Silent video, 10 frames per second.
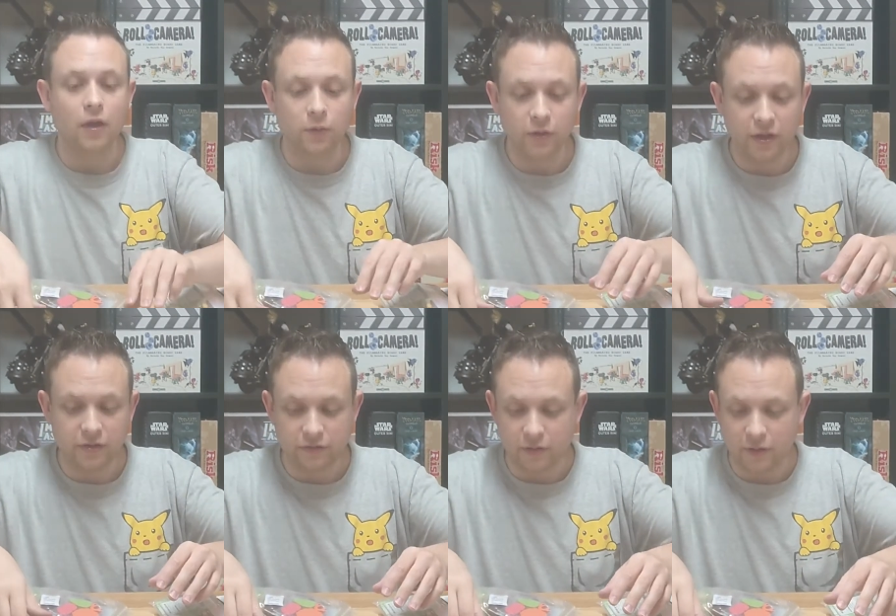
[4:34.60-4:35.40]
Okay,
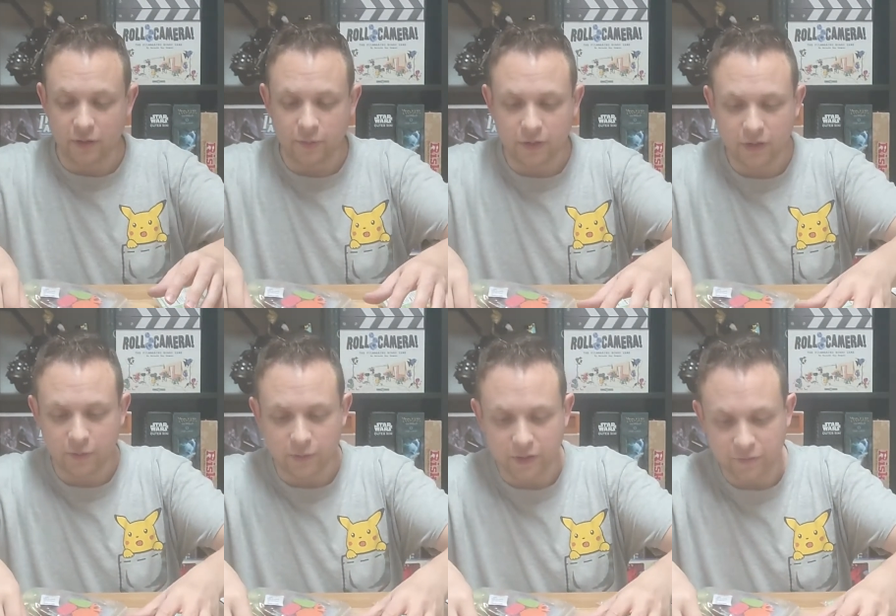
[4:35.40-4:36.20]
so there we go.
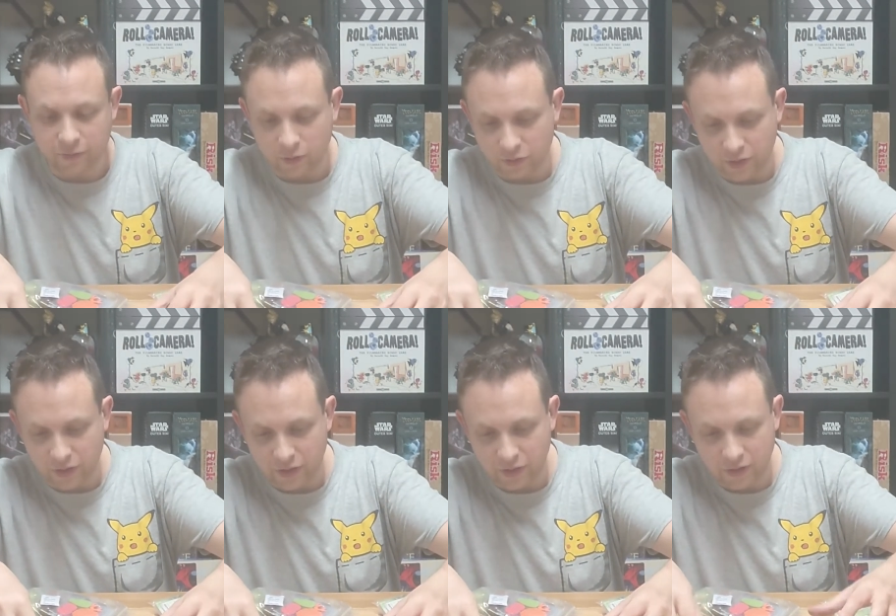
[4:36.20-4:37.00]
We have got
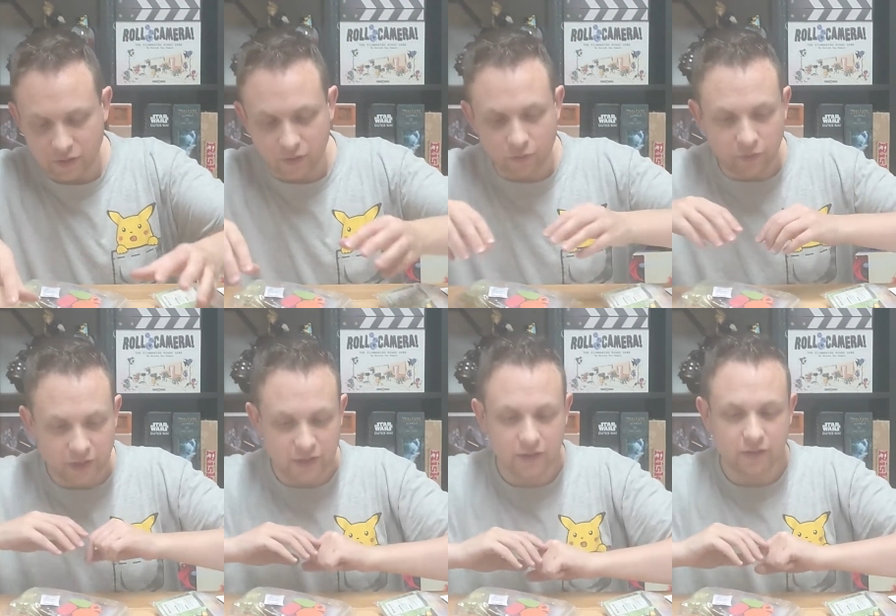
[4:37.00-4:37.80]
the
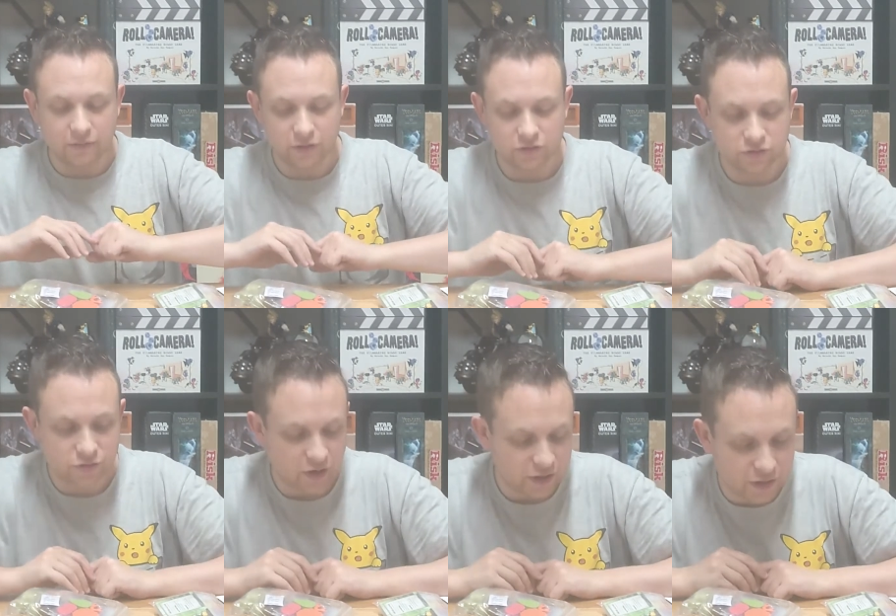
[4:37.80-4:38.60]
ring
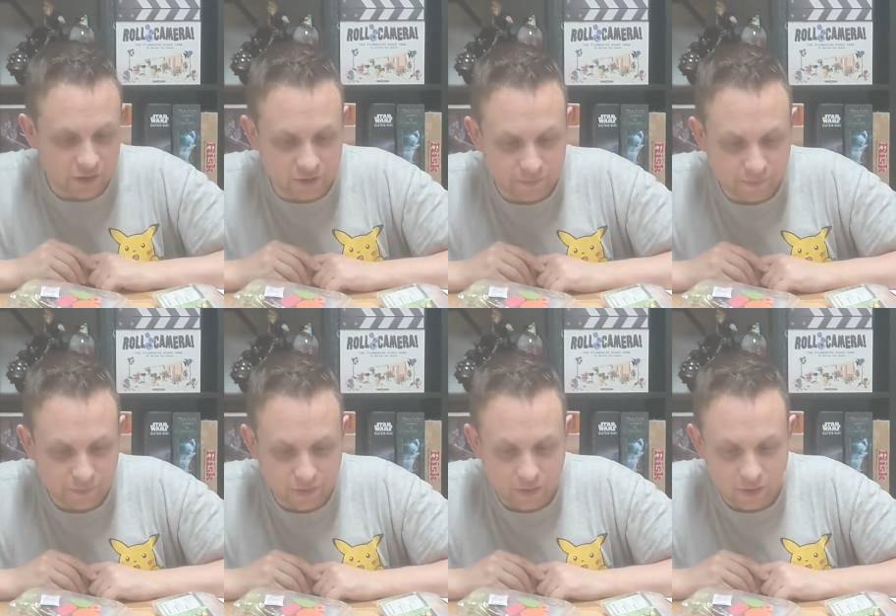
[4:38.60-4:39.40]
constructed,
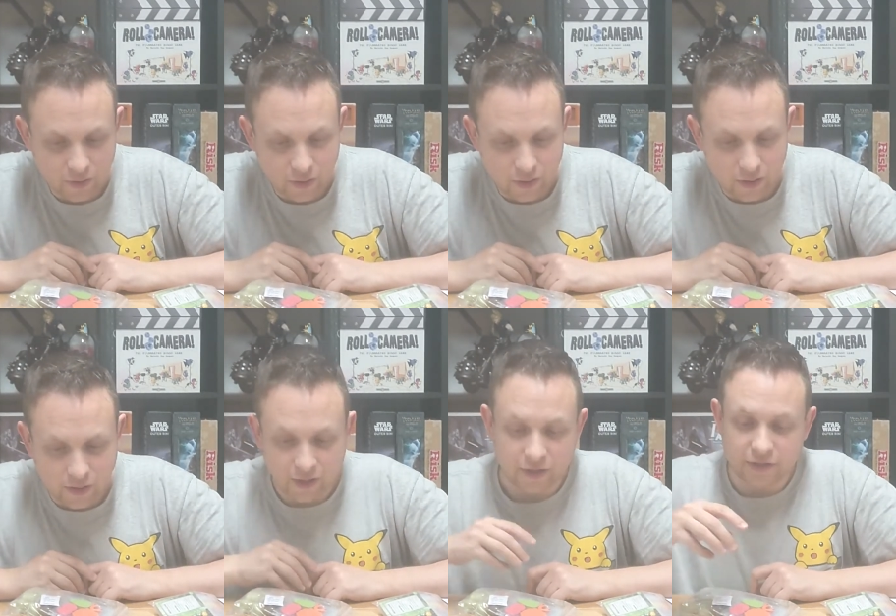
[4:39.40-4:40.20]

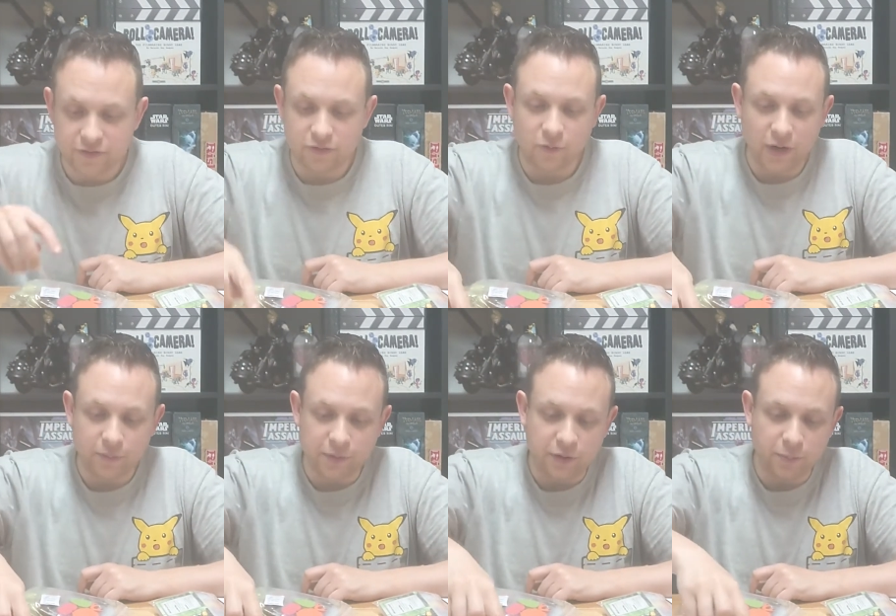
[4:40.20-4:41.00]
and this is the
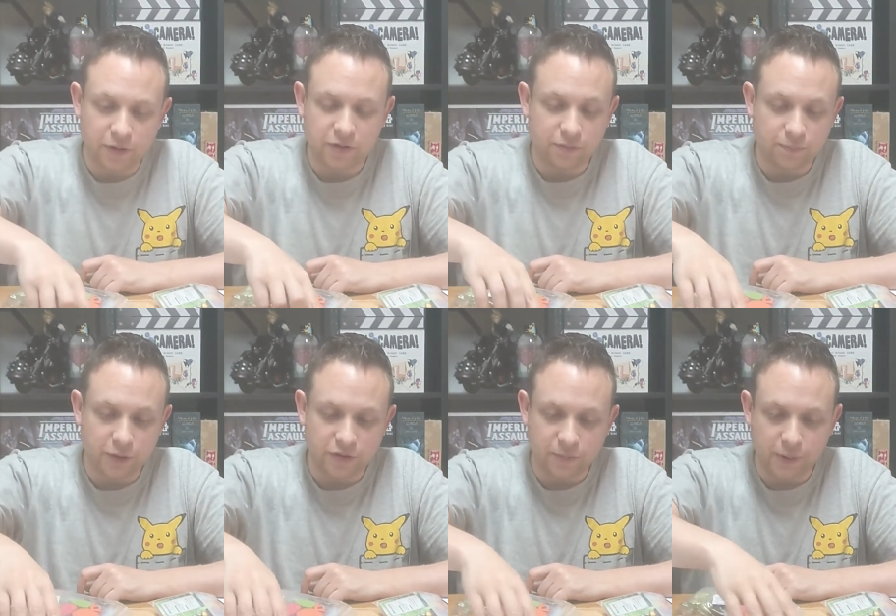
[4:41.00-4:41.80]
ramp that you
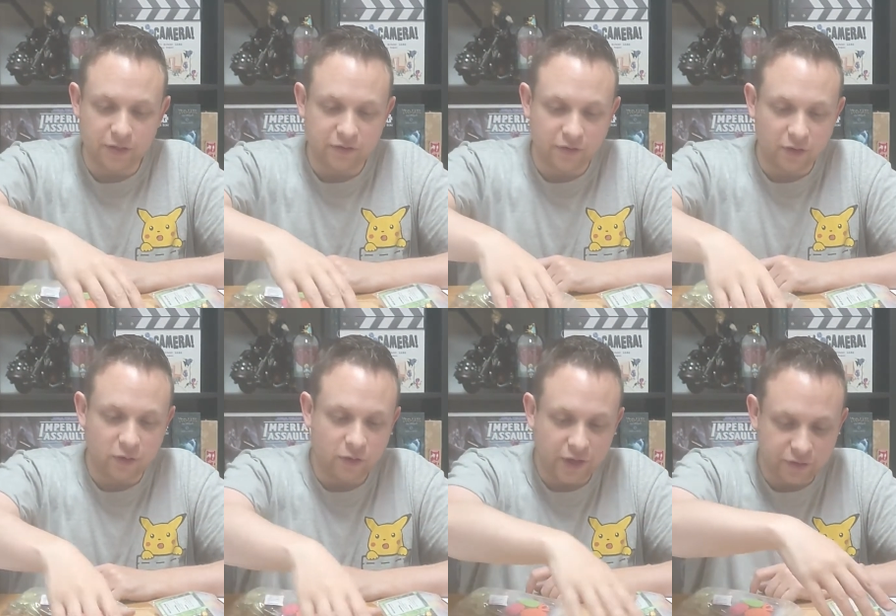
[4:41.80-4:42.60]
push your pieces
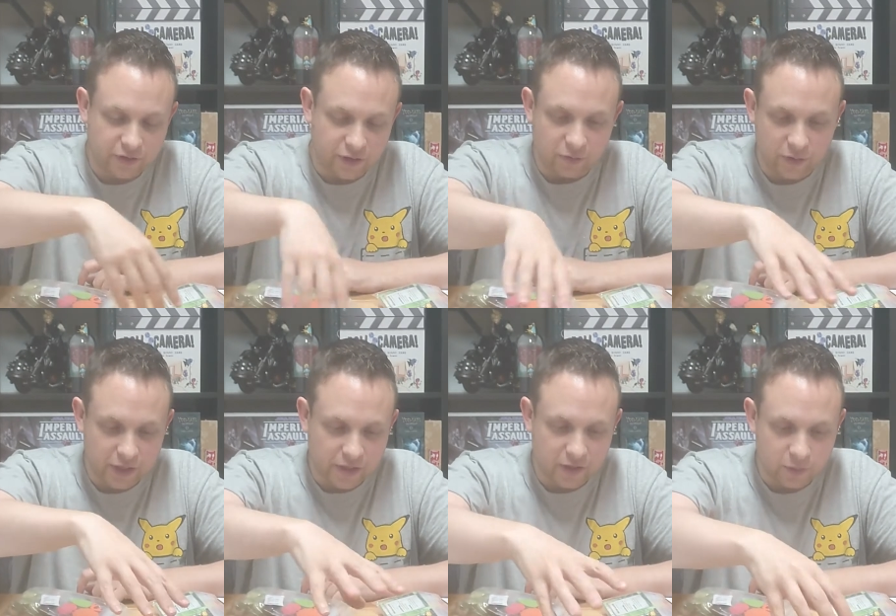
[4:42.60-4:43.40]
along into the
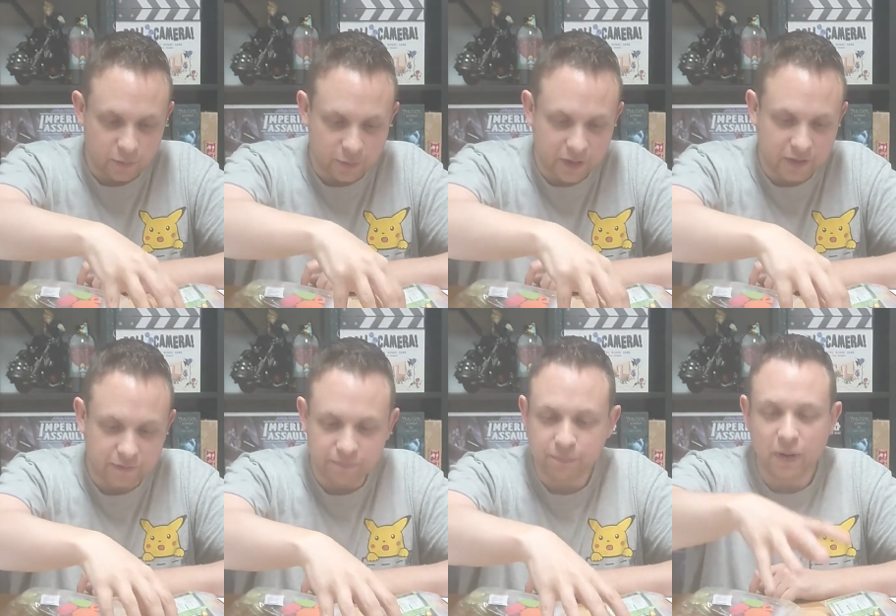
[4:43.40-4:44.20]
arena that will be
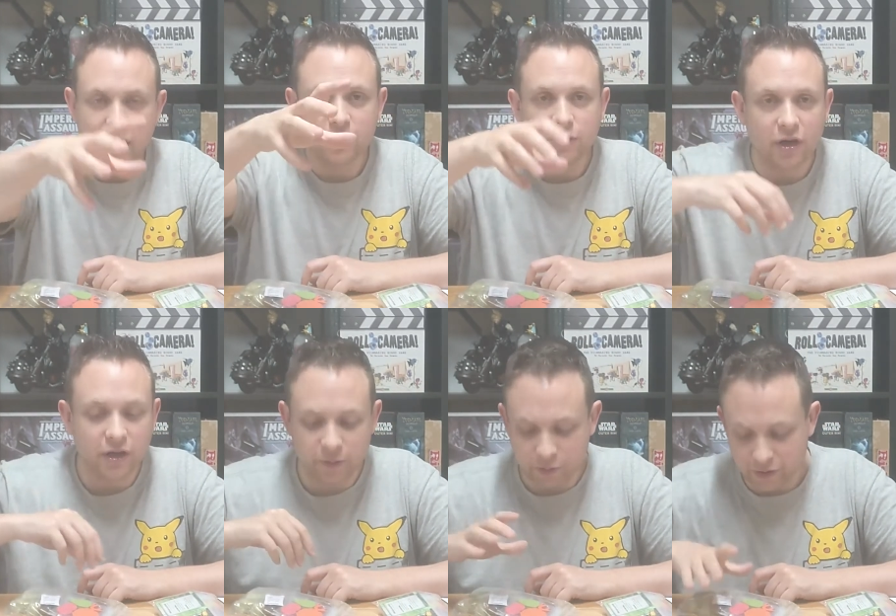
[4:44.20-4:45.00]
piled
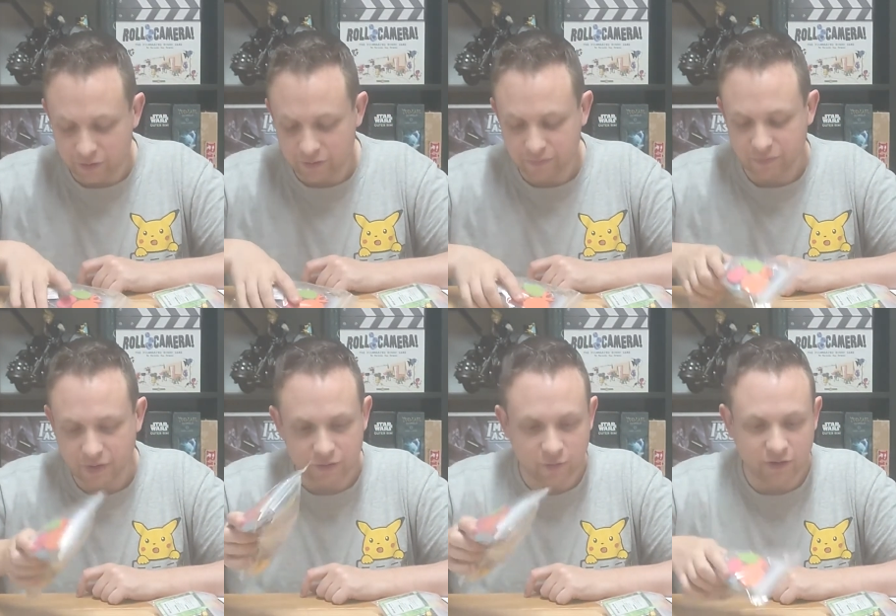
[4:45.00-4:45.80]
high with
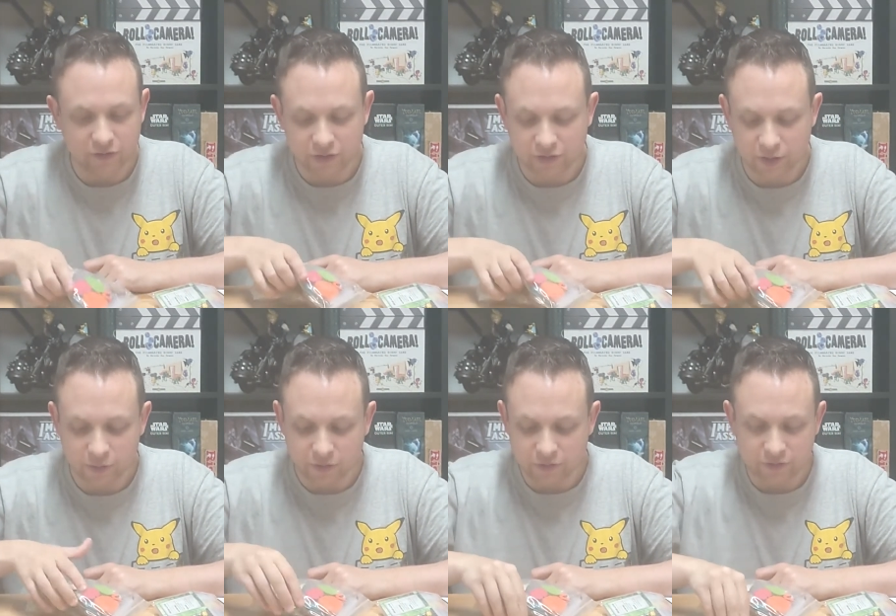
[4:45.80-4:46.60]
these wrestling
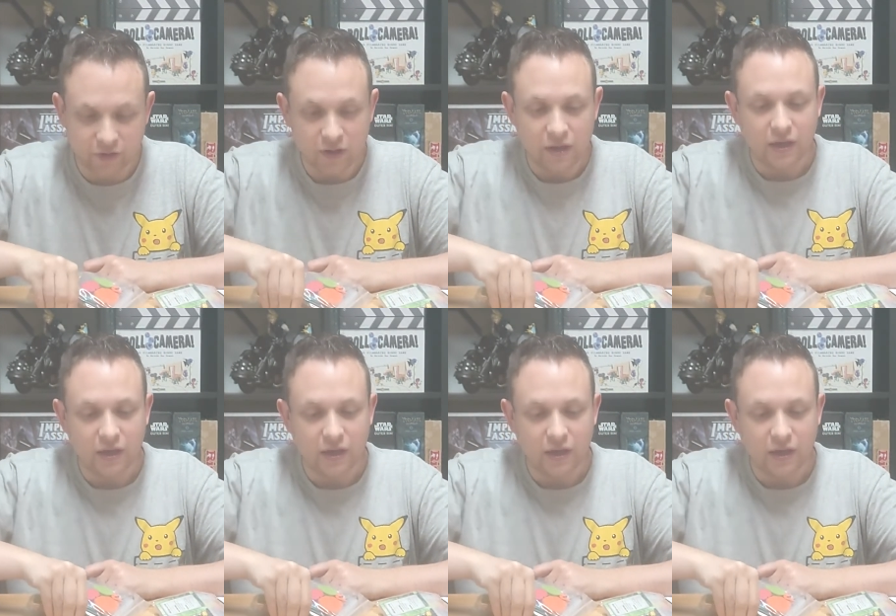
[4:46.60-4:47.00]
tokens,